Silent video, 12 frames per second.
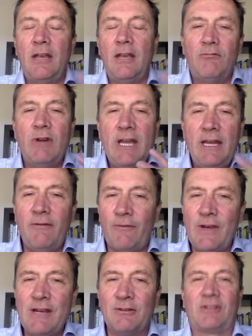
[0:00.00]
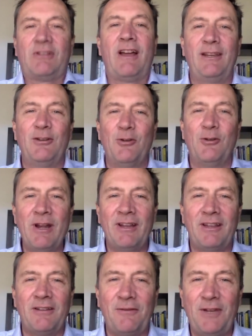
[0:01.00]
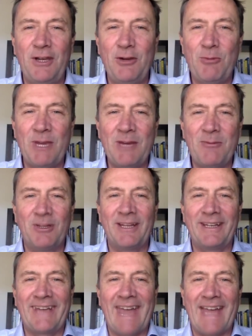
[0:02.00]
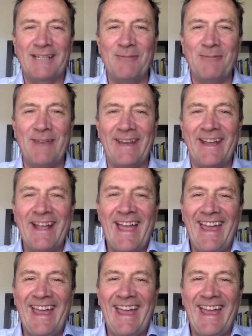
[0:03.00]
it really feels like you're one of the few people that gets me.